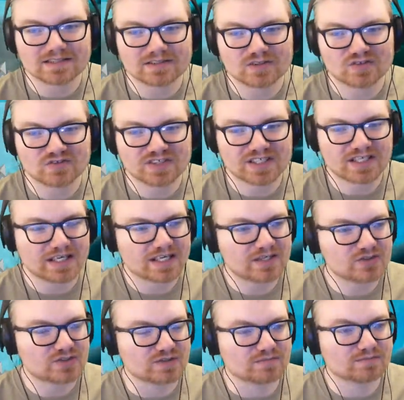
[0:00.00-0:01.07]

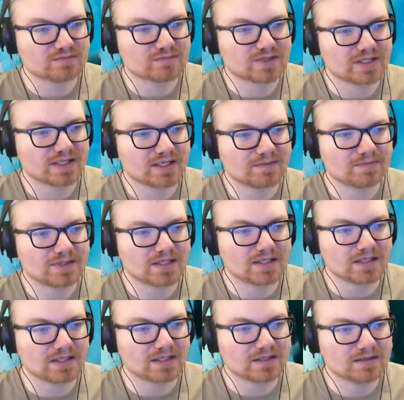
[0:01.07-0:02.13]
notification pop
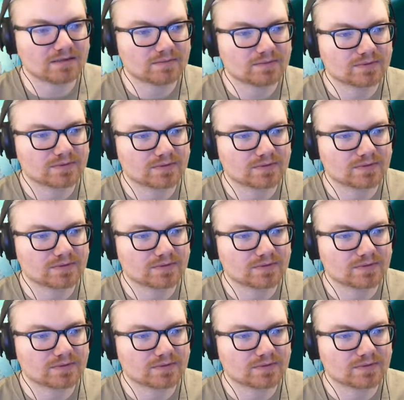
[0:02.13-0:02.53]
up.